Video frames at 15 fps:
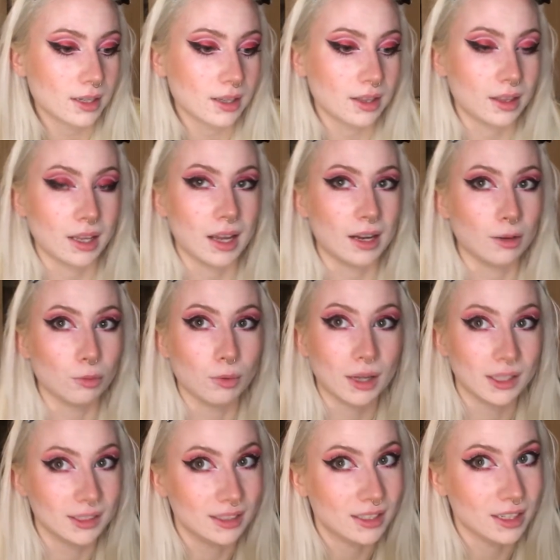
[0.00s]
thing
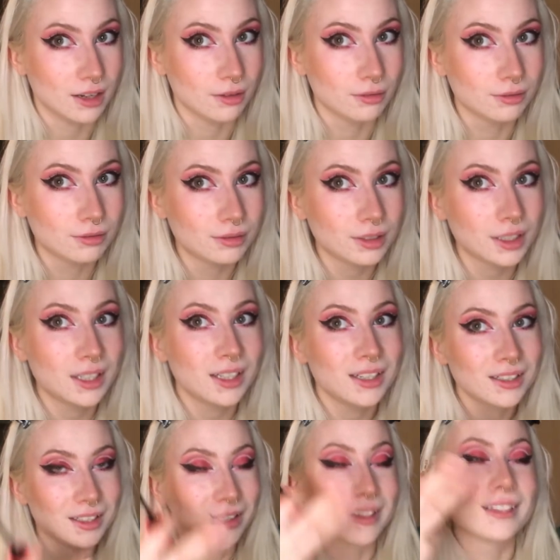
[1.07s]
relative
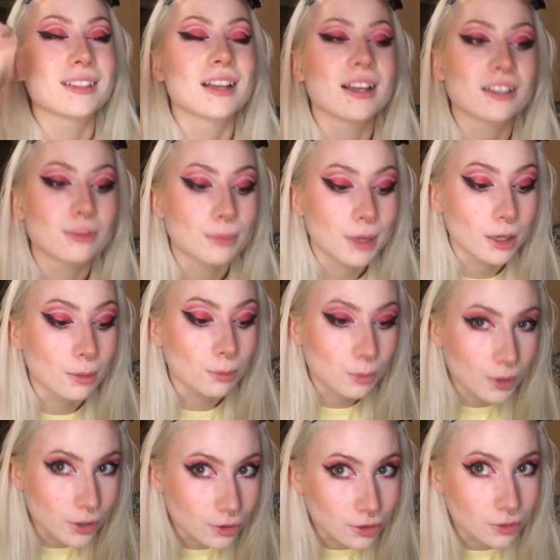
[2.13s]
to the size of makeup
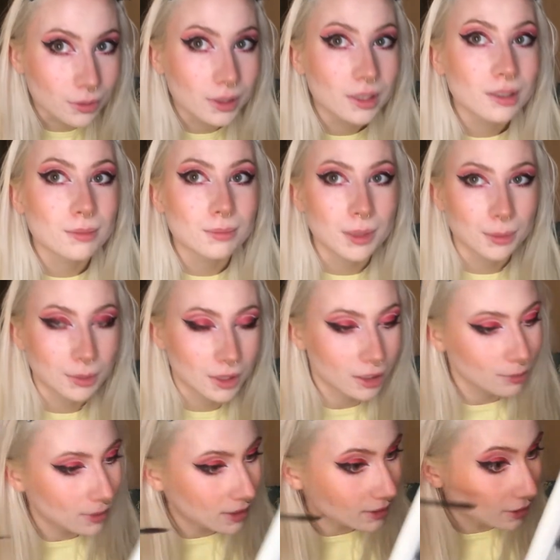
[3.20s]
we're doing by
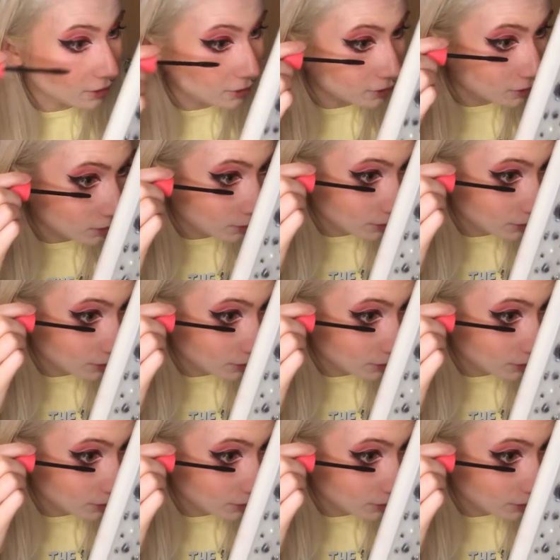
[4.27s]
putting mascara on your